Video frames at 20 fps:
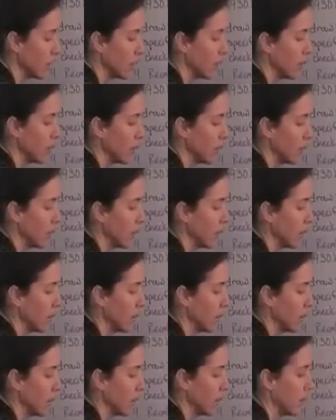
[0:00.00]

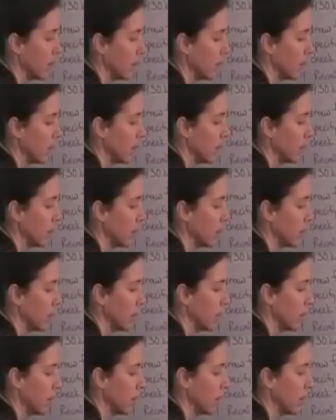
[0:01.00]

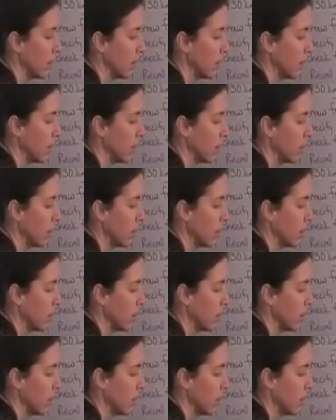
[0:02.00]
No one is speaking in this clip.